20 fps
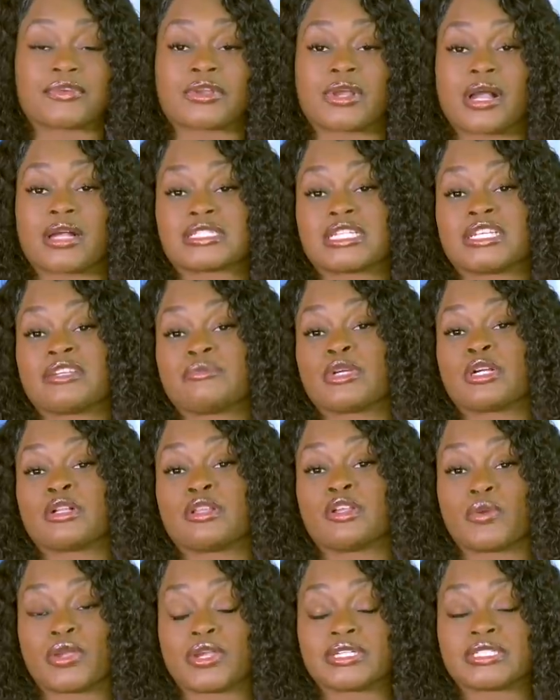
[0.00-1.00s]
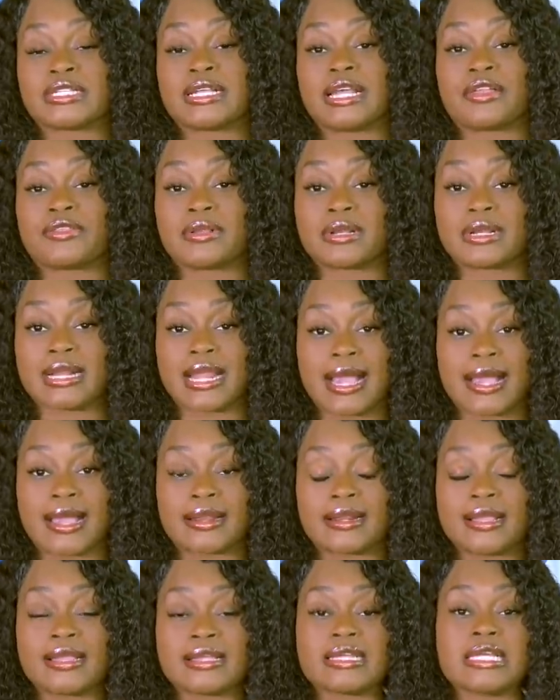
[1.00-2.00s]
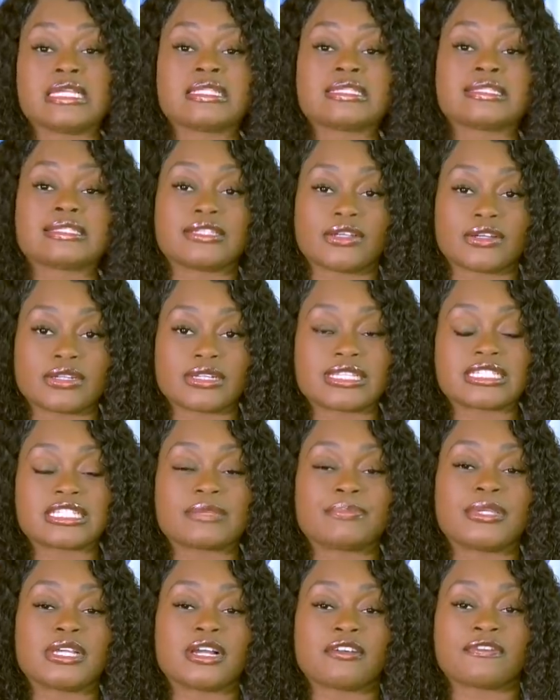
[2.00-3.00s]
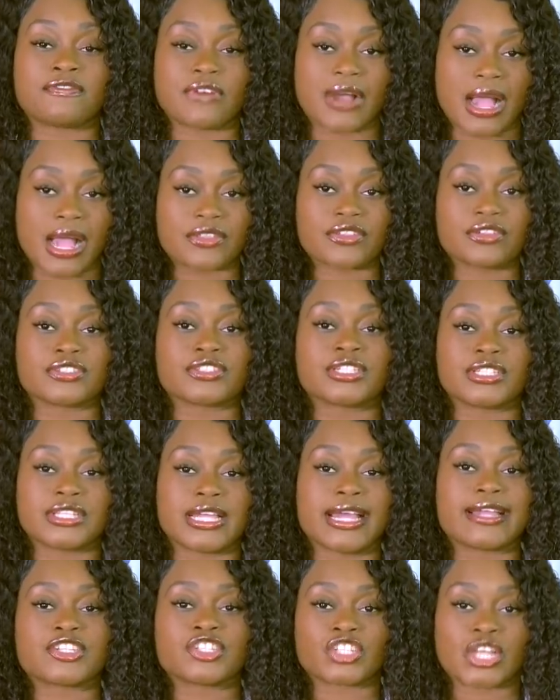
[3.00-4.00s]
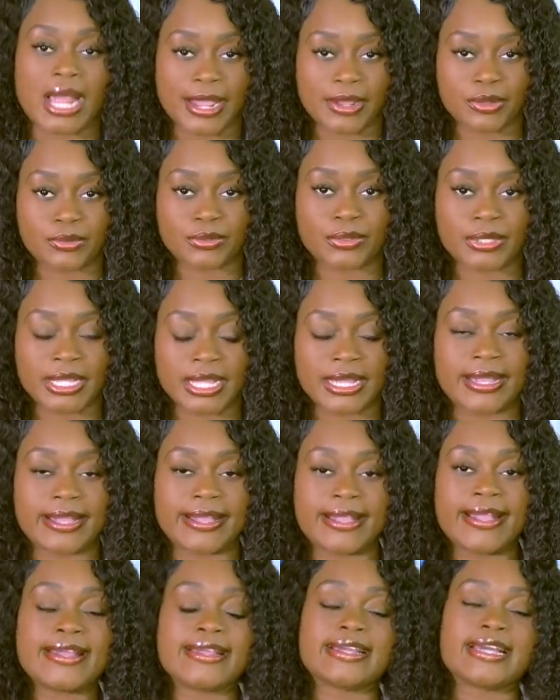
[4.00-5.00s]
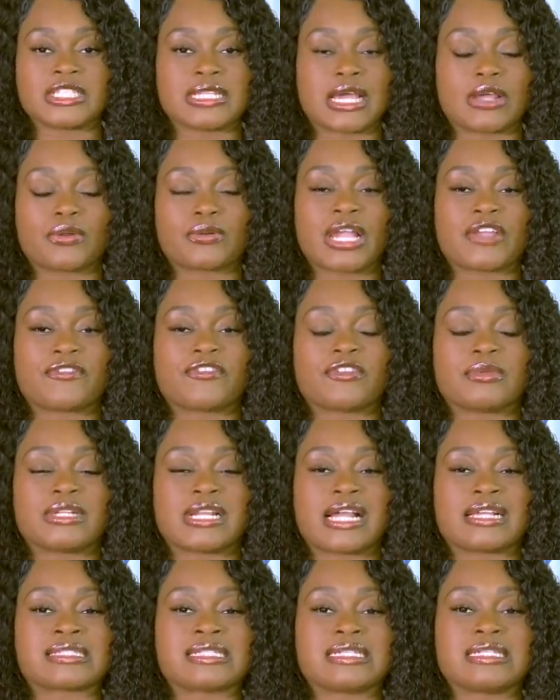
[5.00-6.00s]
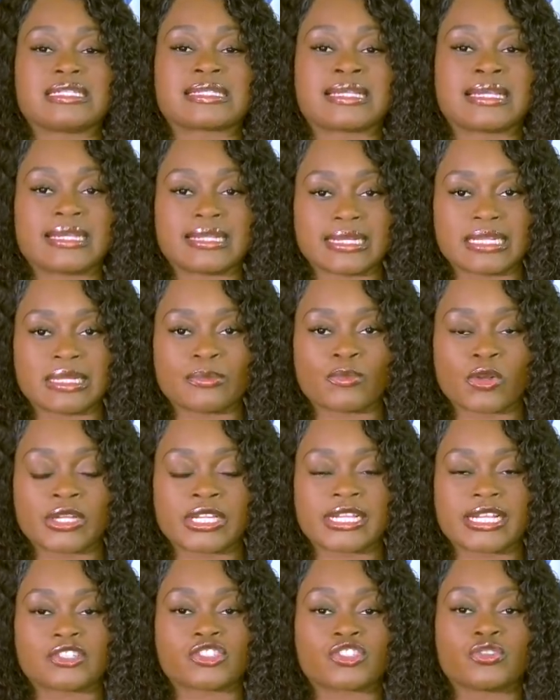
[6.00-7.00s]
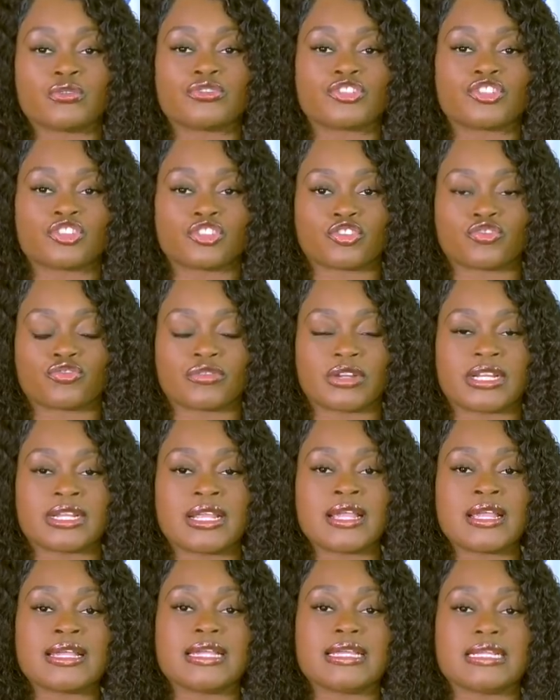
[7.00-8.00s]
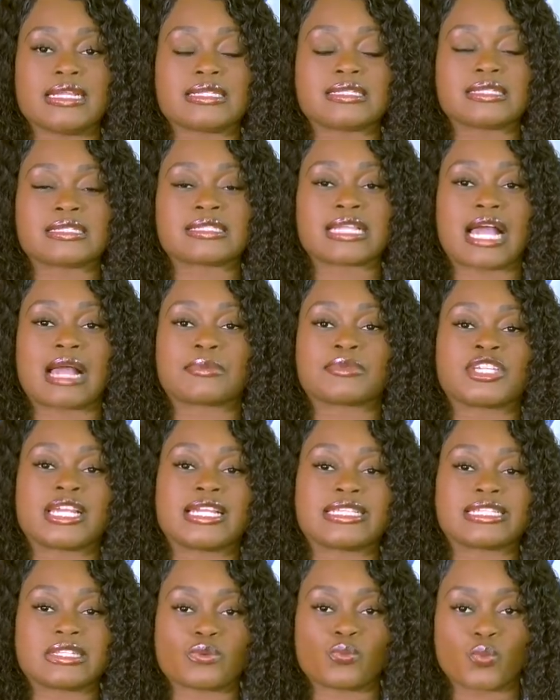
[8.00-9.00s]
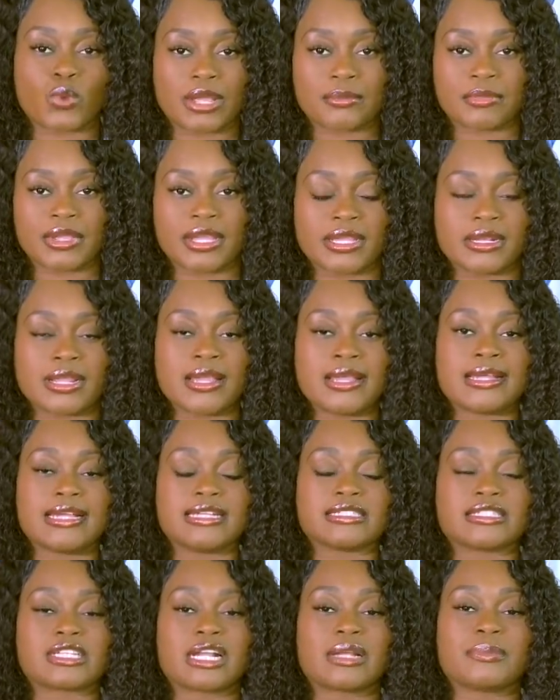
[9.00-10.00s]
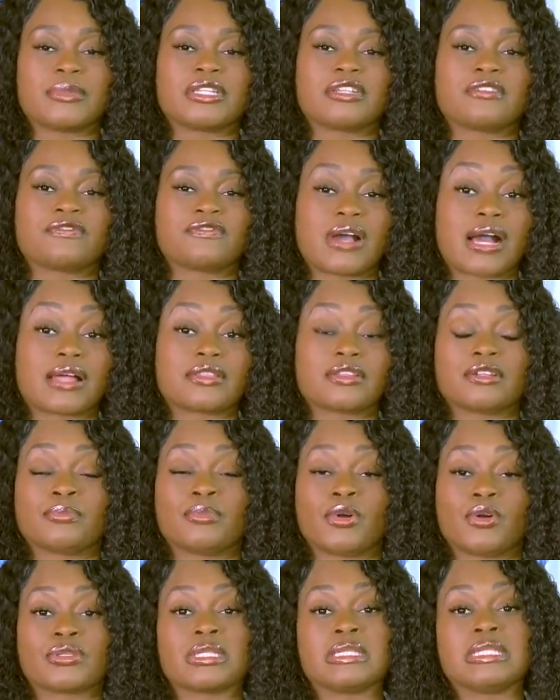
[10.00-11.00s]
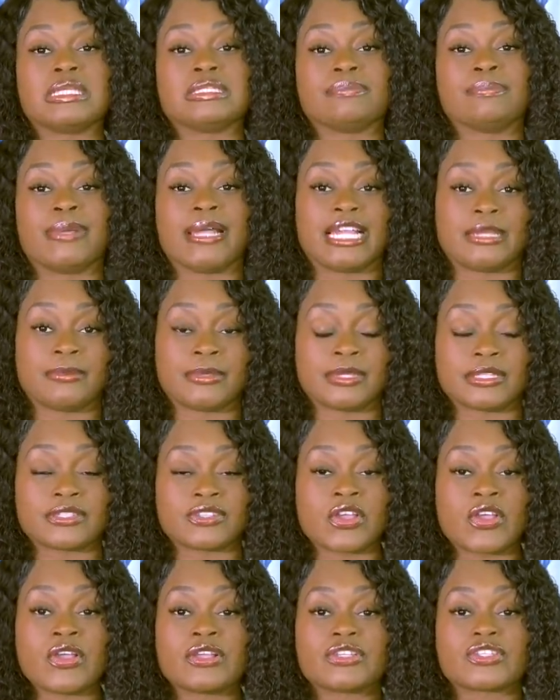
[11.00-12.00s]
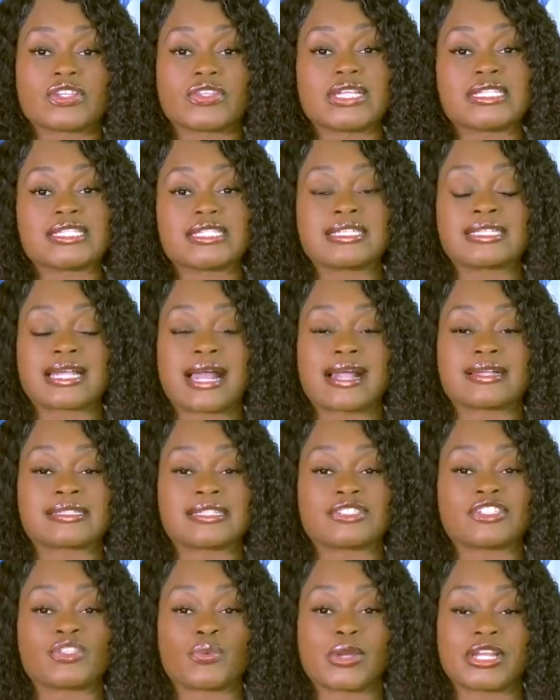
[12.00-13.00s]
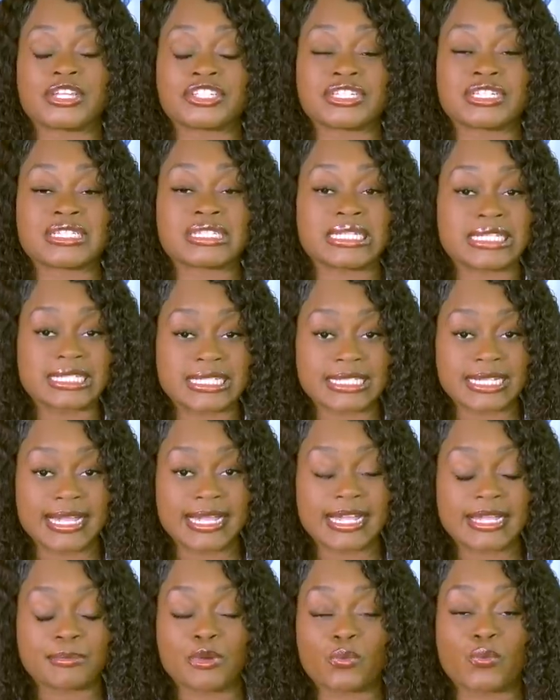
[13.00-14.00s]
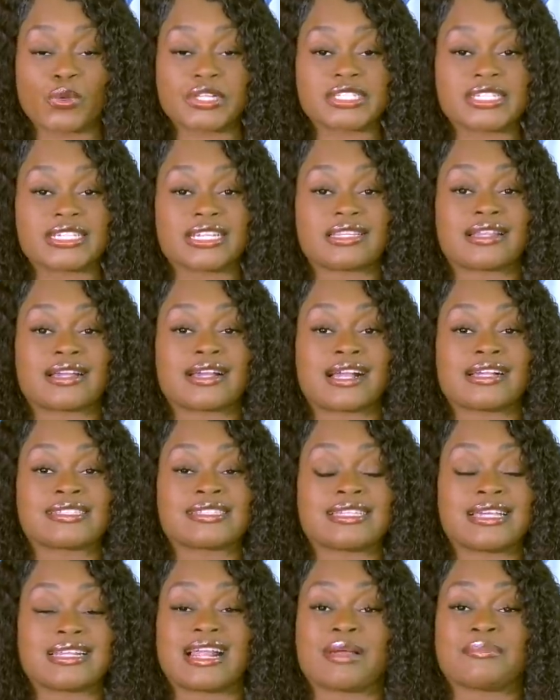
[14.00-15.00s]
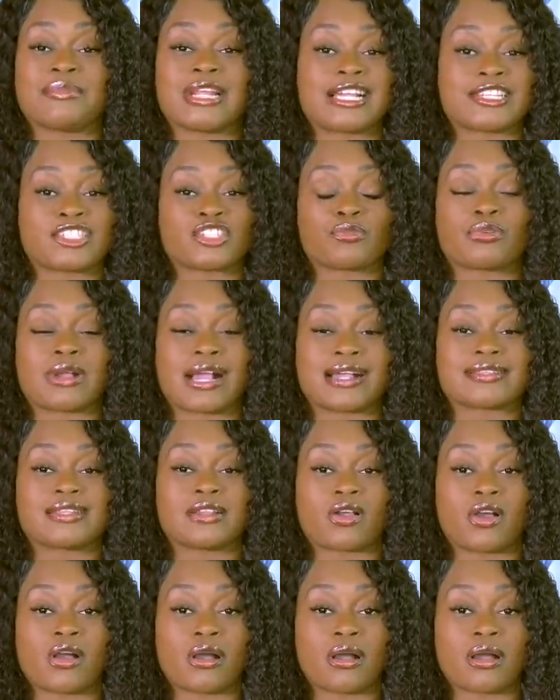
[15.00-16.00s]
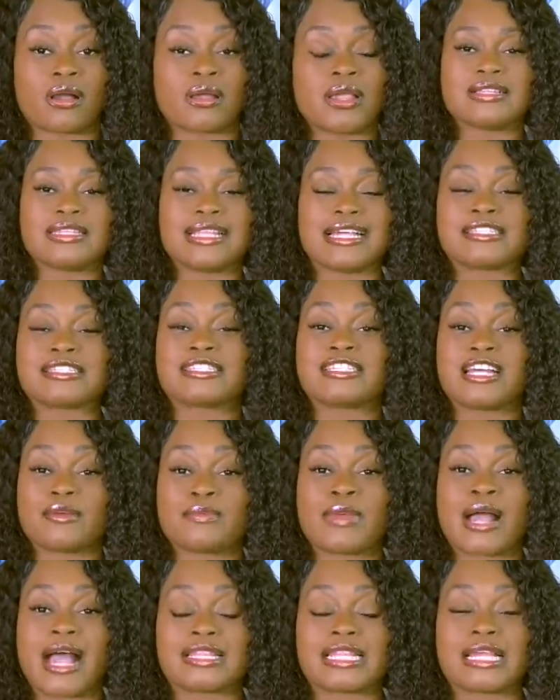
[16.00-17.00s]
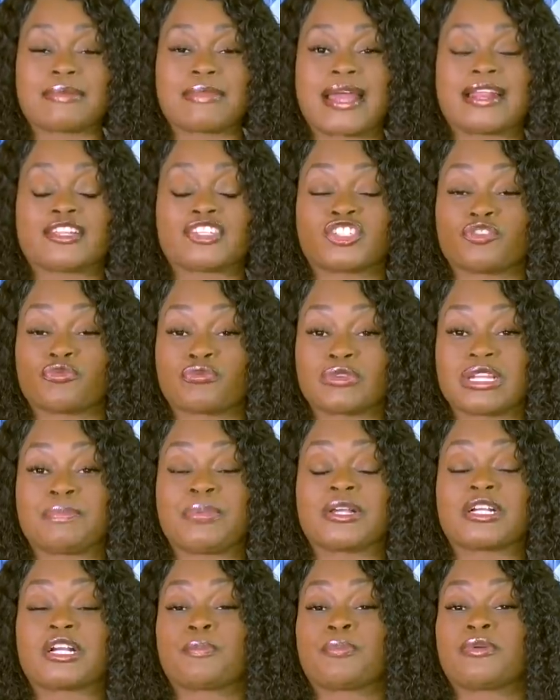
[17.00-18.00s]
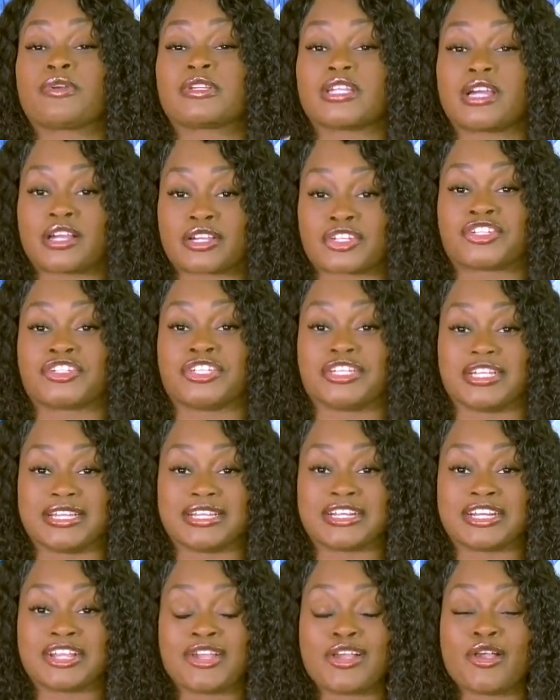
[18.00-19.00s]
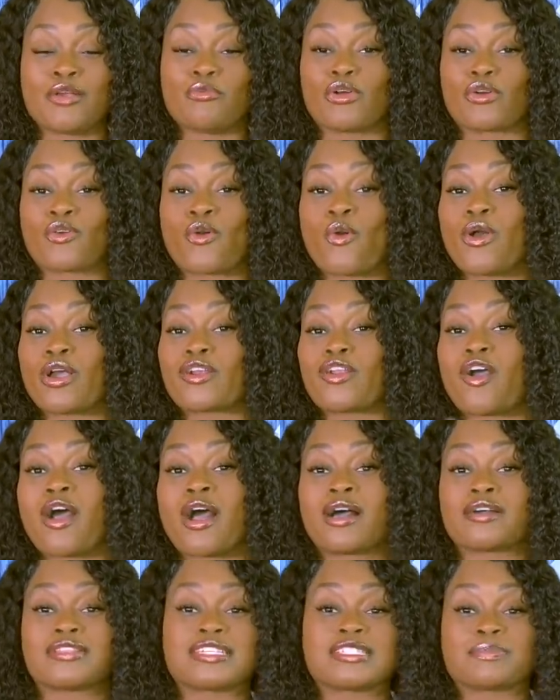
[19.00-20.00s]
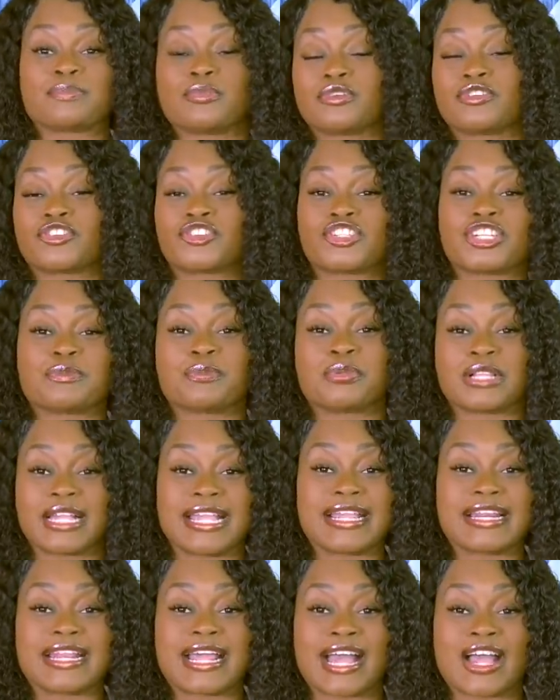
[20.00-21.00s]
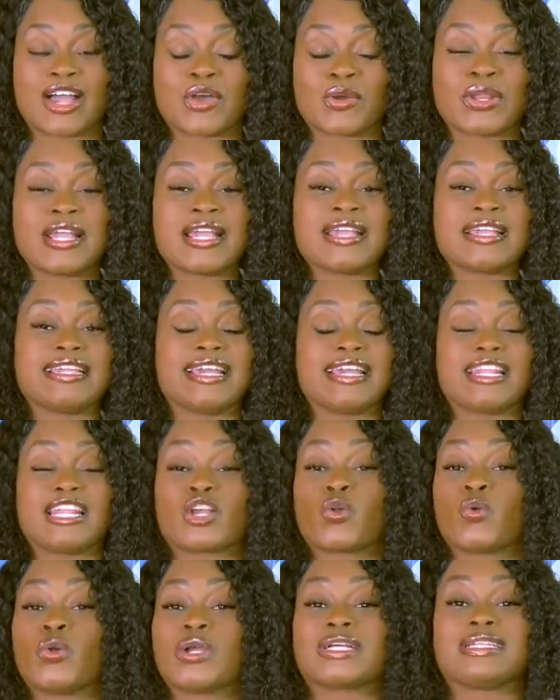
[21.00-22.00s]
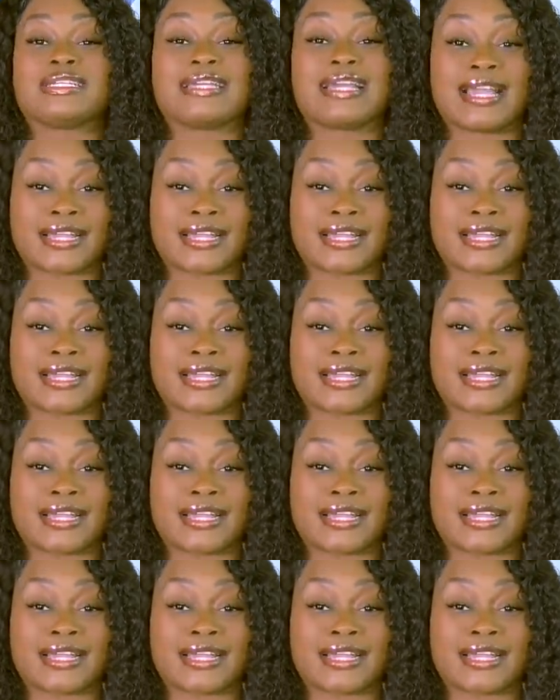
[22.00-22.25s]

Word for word: regardless of him and Khloe are together or not, he still needs to be a father to that child, okay? It's not okay for him to not see his kid anymore. He has two children. He needs to stop chasing women and start being a father to both of these babies. So this entire situation is insane, but once again, like I said, I'm not surprised at all that somehow they managed to repick up production, record all this bullshit playing out, get it quickly